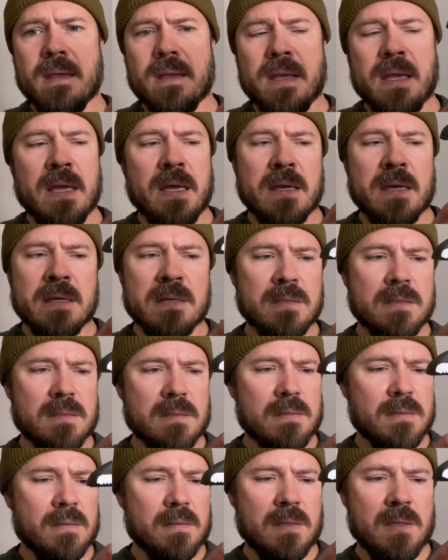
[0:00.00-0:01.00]
And,
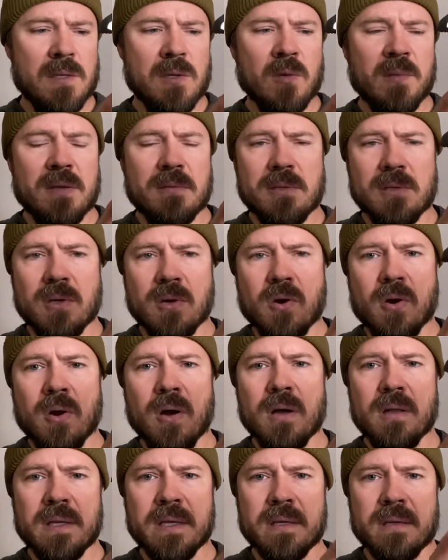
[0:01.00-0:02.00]
maybe they're
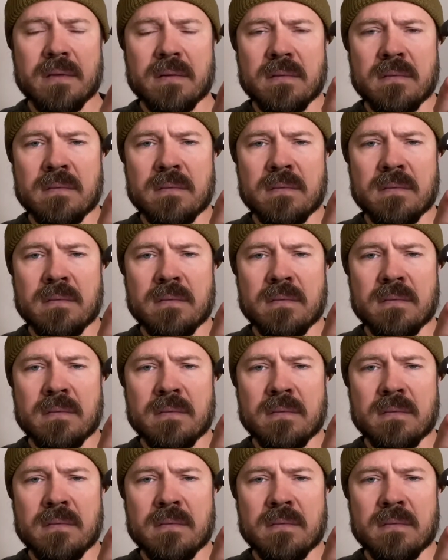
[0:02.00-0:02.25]
crawling